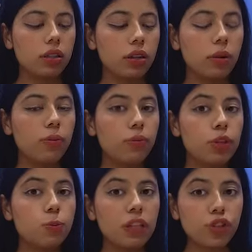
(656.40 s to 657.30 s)
The
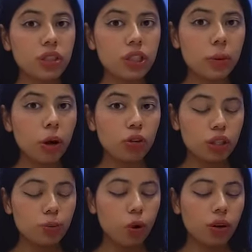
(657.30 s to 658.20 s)
specialty
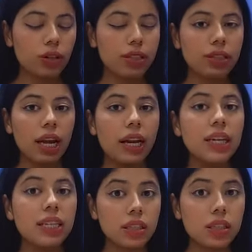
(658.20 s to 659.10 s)
about this product is
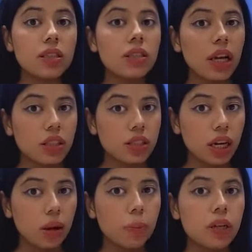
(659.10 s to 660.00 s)
that it's a
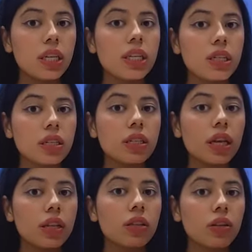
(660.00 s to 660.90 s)
sunscreen, but it is
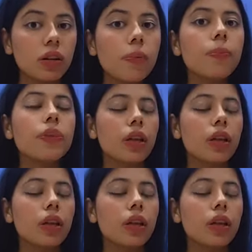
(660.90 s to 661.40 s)
in the